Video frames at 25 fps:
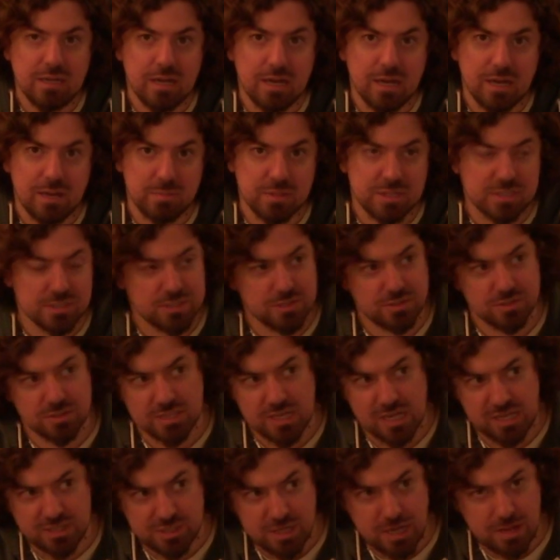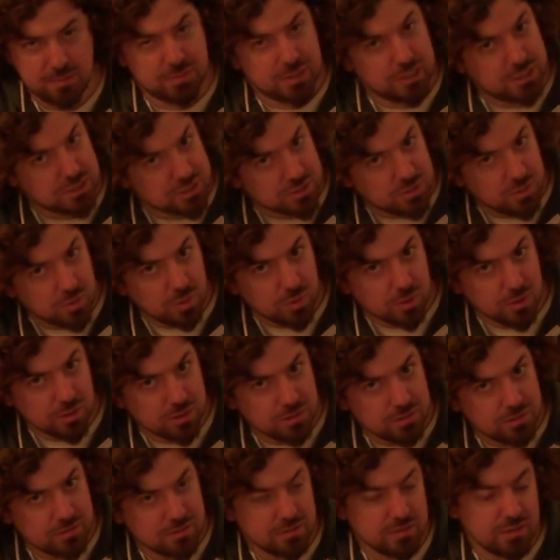uh, because there's a Japanese
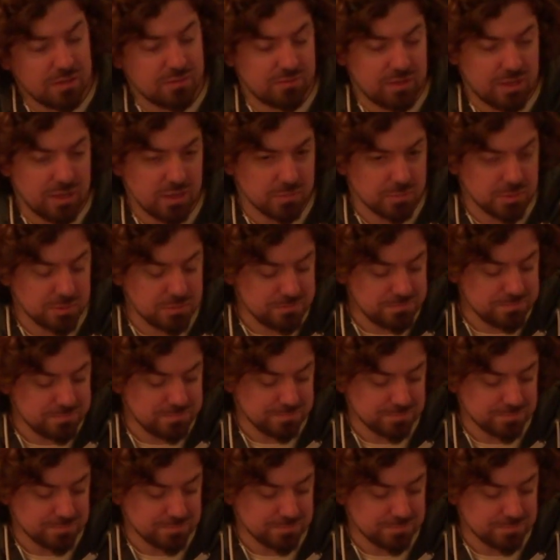corps available,